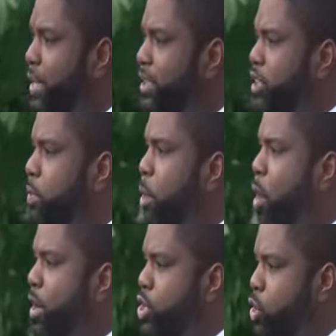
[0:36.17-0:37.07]
prices
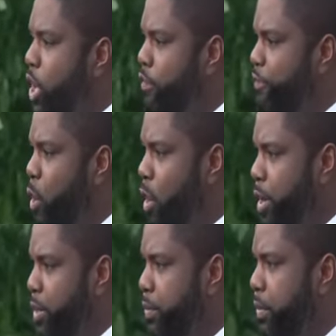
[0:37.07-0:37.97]
more than you can
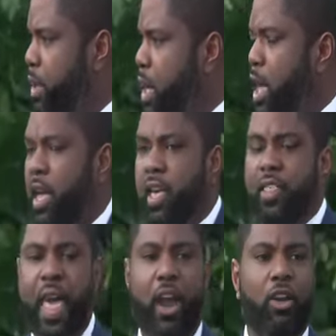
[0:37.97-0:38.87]
afford.
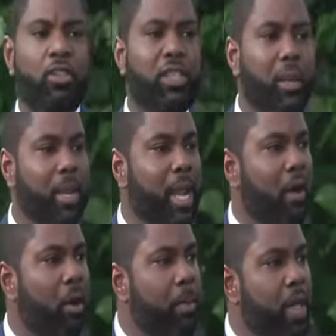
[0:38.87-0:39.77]
They are
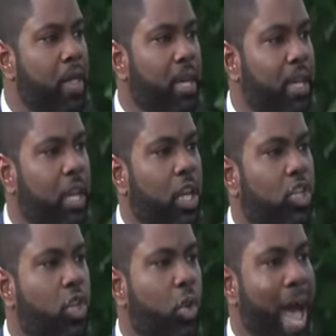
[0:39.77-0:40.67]
limiting our ability
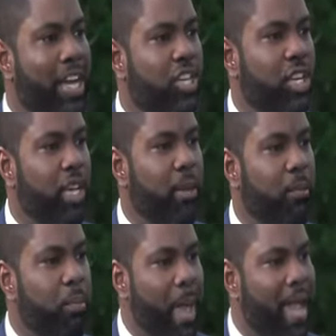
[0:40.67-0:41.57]
to actually
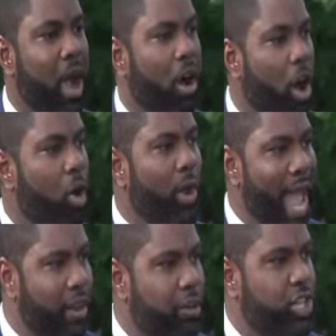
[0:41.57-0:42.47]
make our
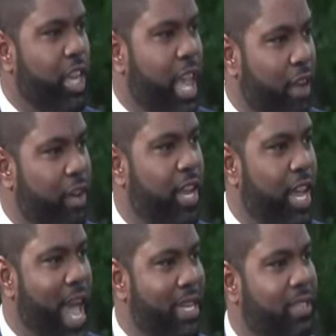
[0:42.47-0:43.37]
own energy here in the
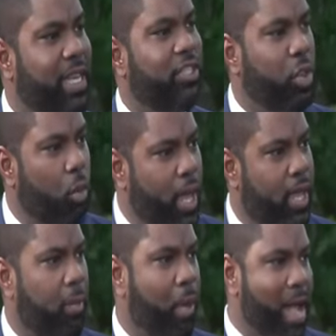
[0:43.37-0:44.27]
United States so
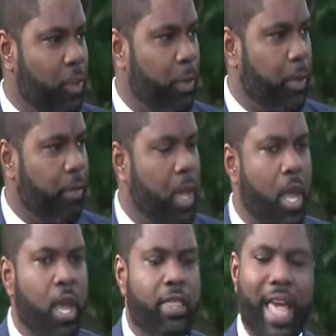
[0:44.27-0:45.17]
we can prosper.
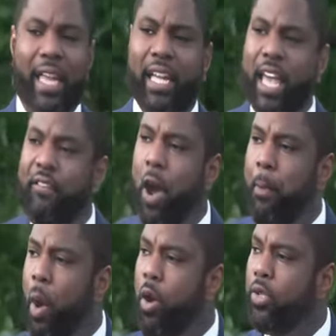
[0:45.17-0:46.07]
They leave our
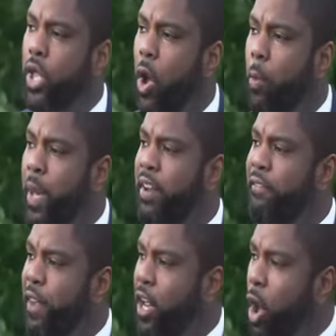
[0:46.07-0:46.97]
borders open
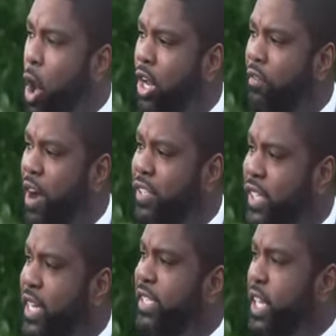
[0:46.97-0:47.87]
and flood all of our
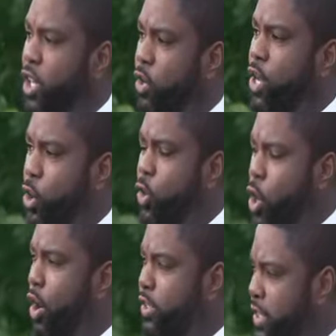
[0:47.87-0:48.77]
cities, including New
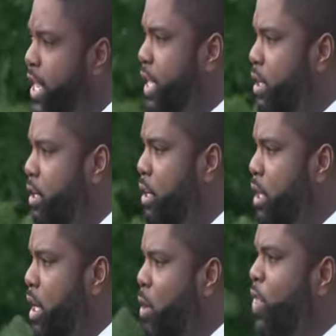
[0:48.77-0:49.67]
York City,
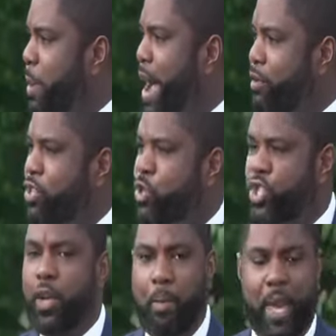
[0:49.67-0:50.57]
with migrants who
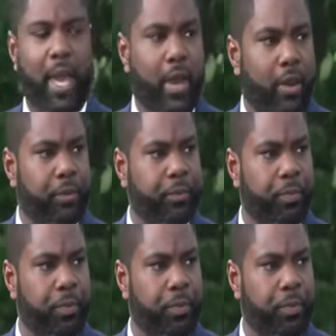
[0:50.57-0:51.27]
shouldn't be here.